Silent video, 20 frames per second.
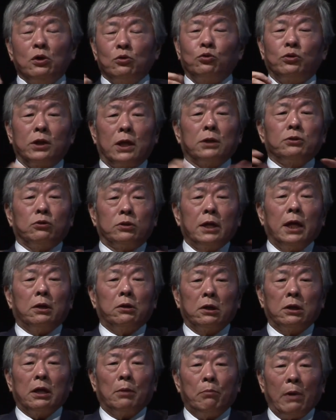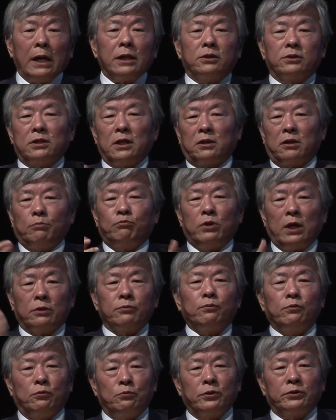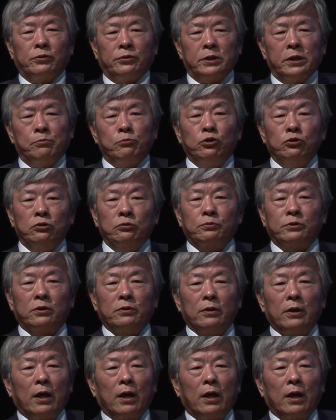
without telling the mice that the platform was removed,